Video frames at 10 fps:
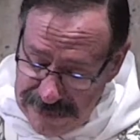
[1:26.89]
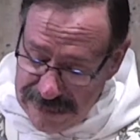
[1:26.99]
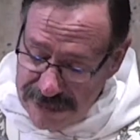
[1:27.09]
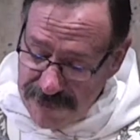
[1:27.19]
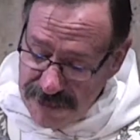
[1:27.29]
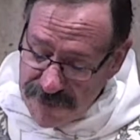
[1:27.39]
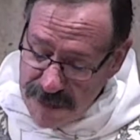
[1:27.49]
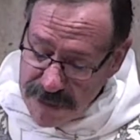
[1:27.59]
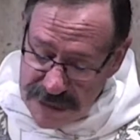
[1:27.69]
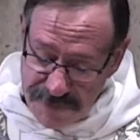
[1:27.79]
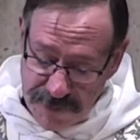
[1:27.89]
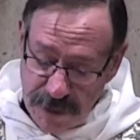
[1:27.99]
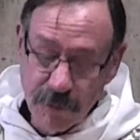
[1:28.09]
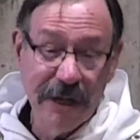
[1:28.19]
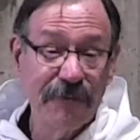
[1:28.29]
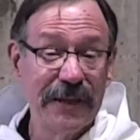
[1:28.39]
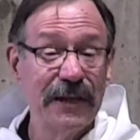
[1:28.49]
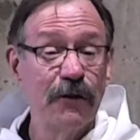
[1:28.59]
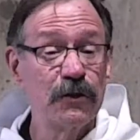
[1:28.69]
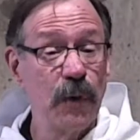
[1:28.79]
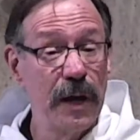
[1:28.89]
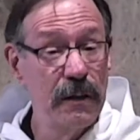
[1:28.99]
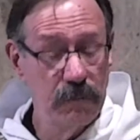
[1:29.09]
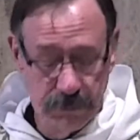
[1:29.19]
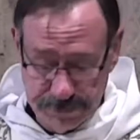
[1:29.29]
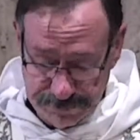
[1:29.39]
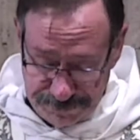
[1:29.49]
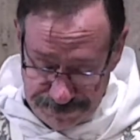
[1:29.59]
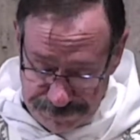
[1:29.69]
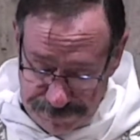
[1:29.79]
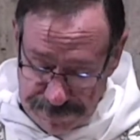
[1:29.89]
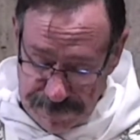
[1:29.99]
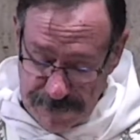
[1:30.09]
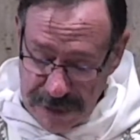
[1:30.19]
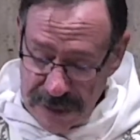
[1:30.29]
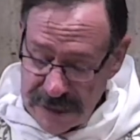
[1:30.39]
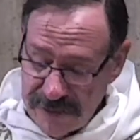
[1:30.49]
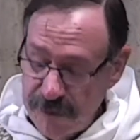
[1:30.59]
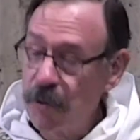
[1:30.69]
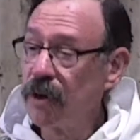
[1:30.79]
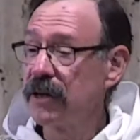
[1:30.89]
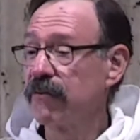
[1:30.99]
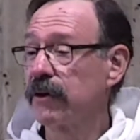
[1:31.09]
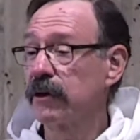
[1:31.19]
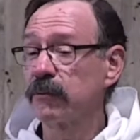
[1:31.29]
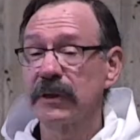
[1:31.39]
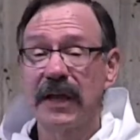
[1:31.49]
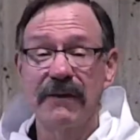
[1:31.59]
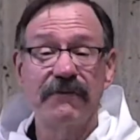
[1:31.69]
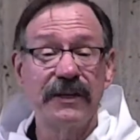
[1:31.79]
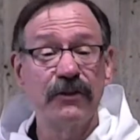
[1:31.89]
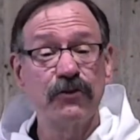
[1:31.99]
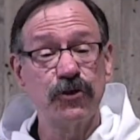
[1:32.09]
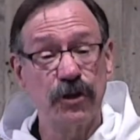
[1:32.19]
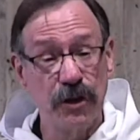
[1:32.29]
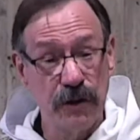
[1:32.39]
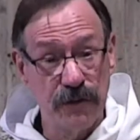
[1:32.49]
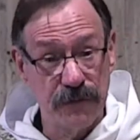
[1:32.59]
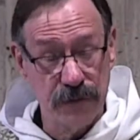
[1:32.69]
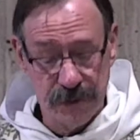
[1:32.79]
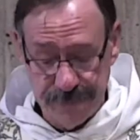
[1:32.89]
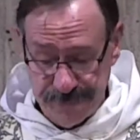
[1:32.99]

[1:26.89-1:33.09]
Life on a farm is difficult when everything goes well. It is even more difficult when life deals you curves.